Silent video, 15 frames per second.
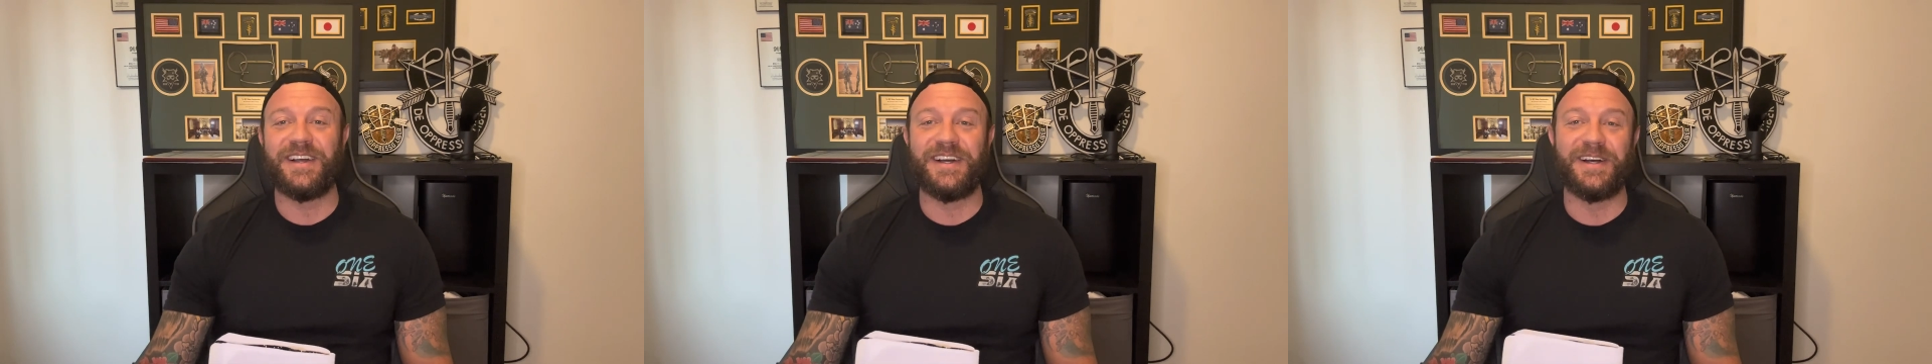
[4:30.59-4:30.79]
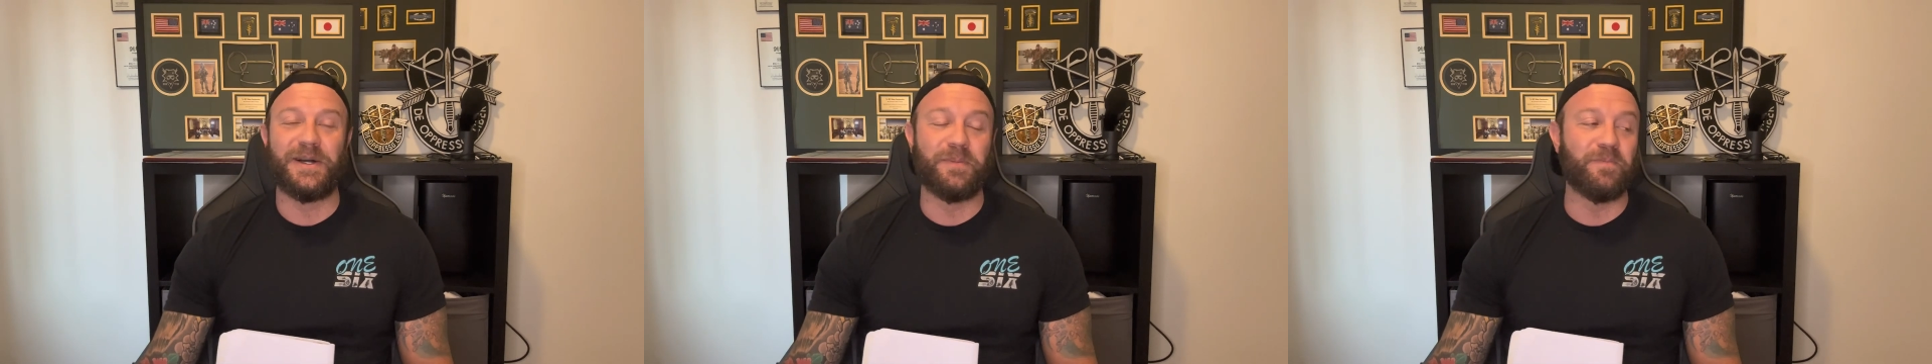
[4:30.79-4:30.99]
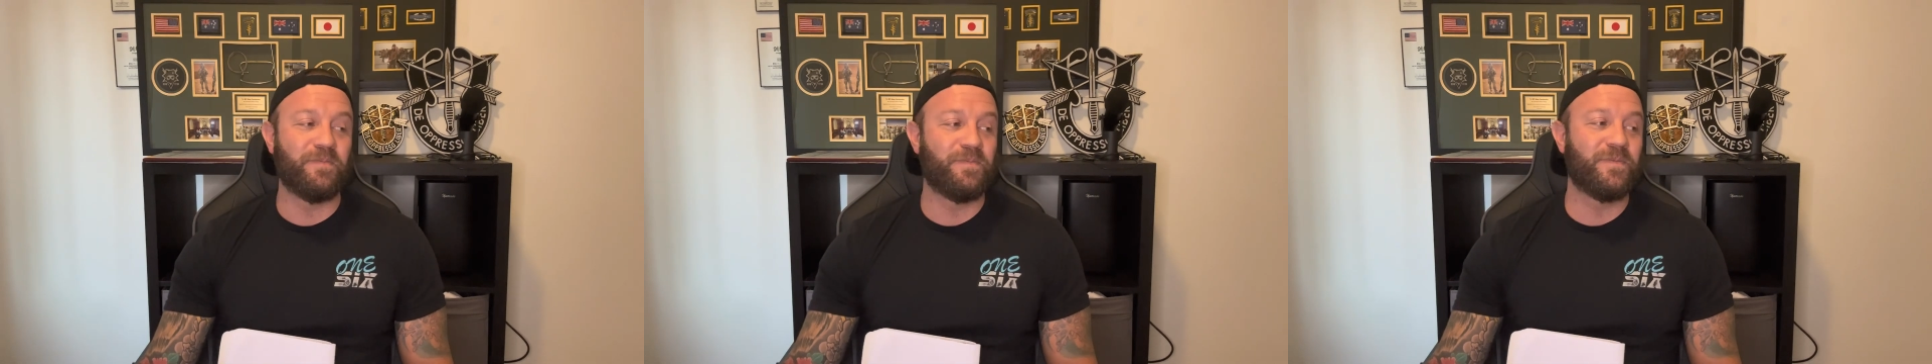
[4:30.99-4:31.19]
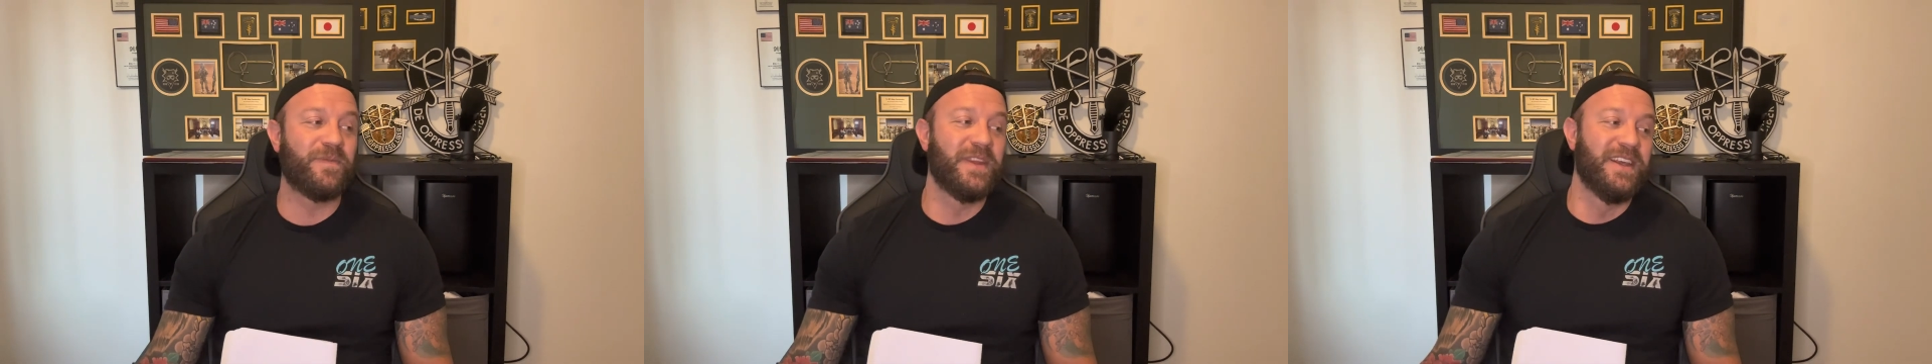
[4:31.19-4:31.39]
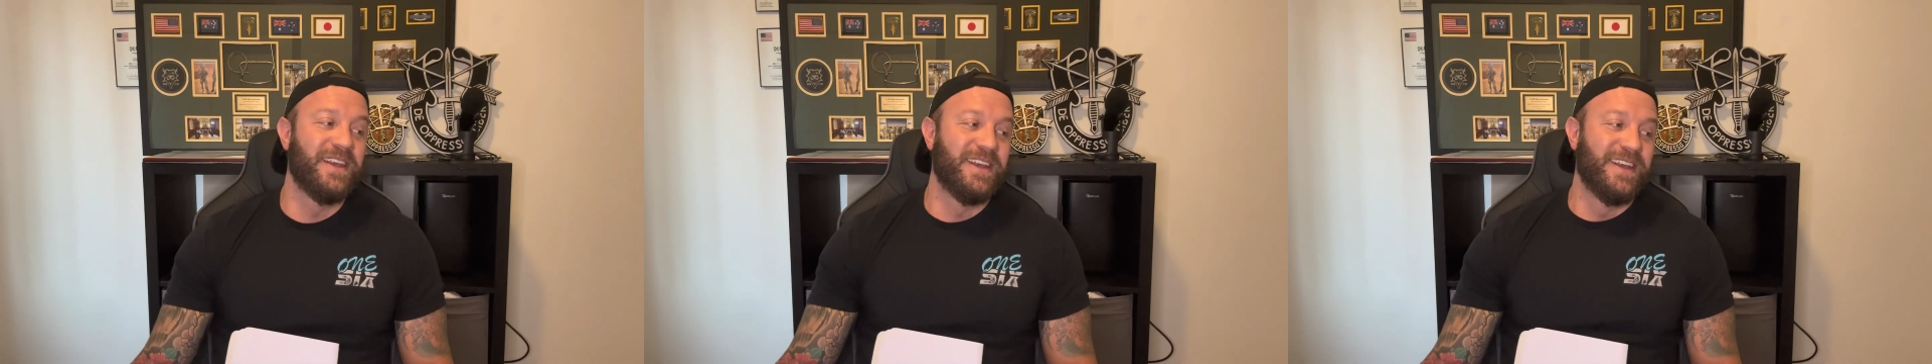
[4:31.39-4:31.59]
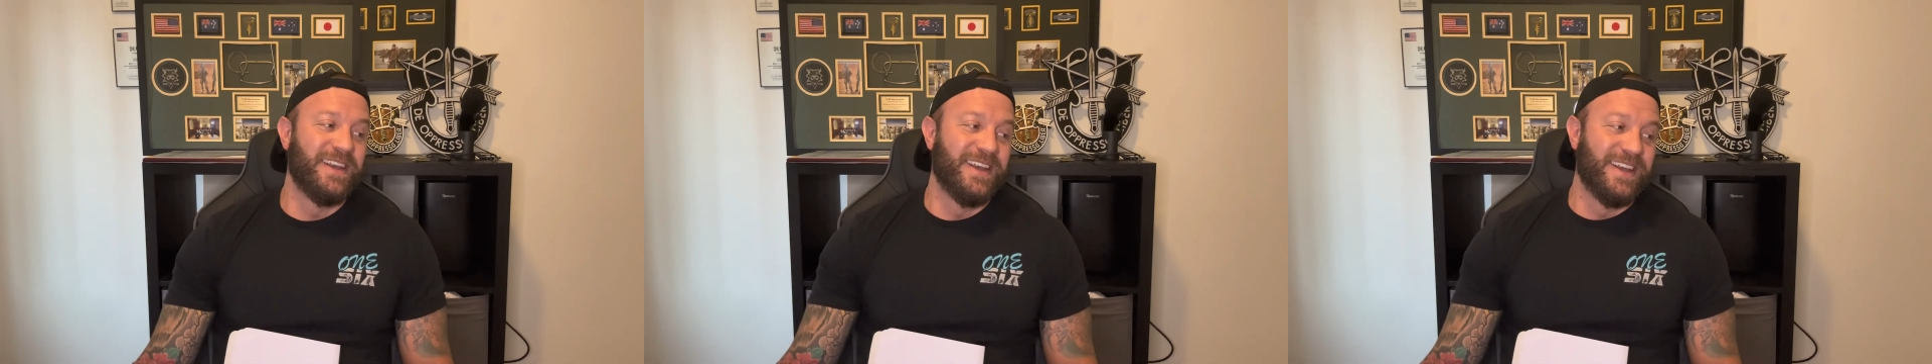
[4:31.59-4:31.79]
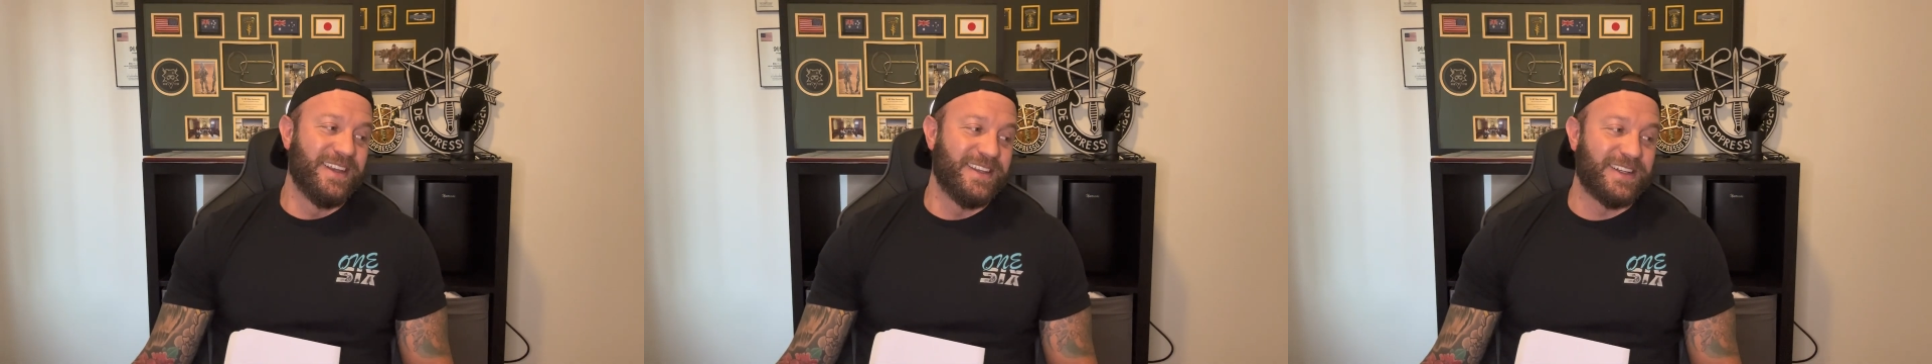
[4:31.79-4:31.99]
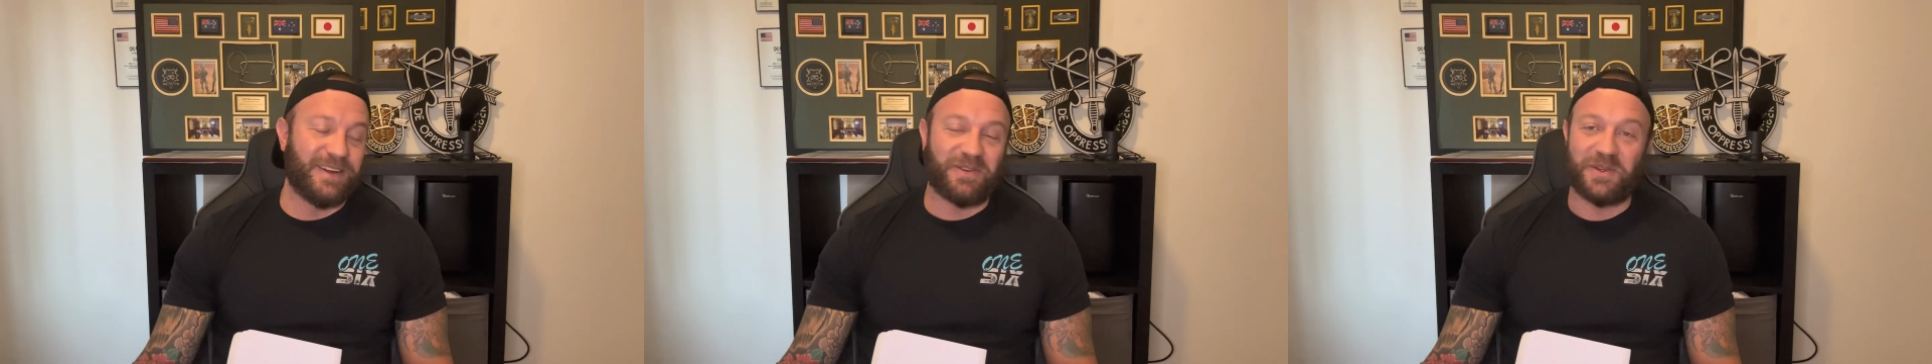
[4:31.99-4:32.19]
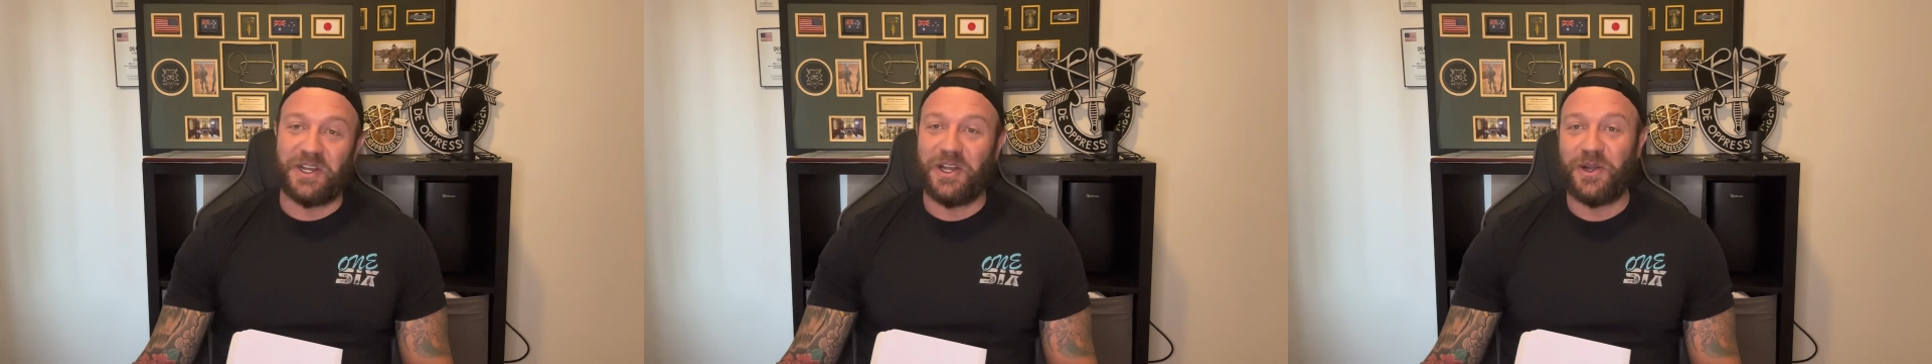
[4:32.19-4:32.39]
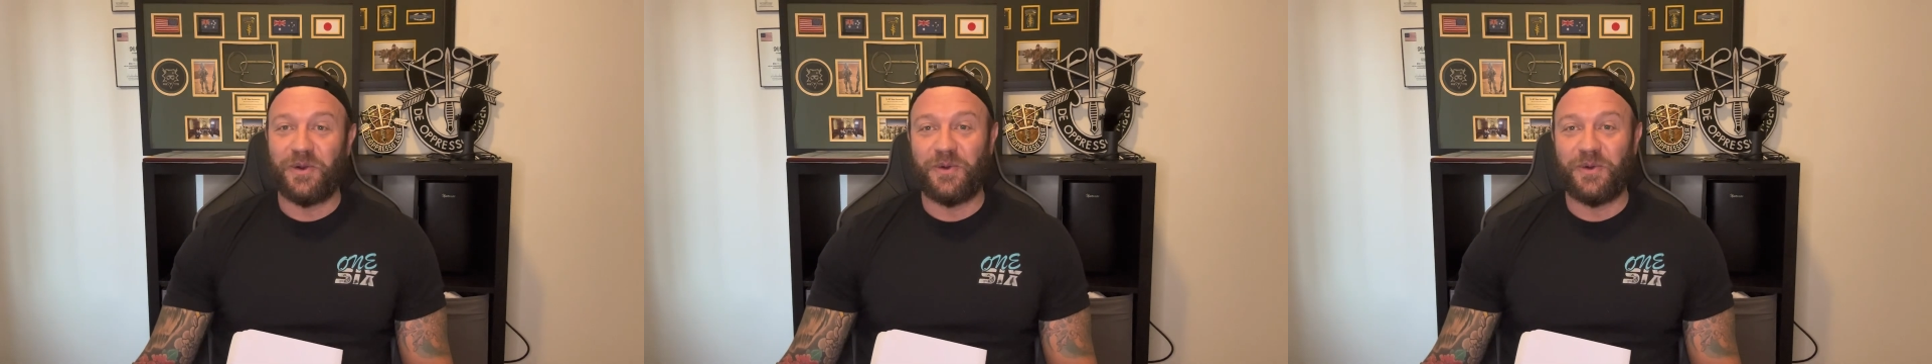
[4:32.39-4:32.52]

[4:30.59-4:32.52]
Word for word: Um, you never know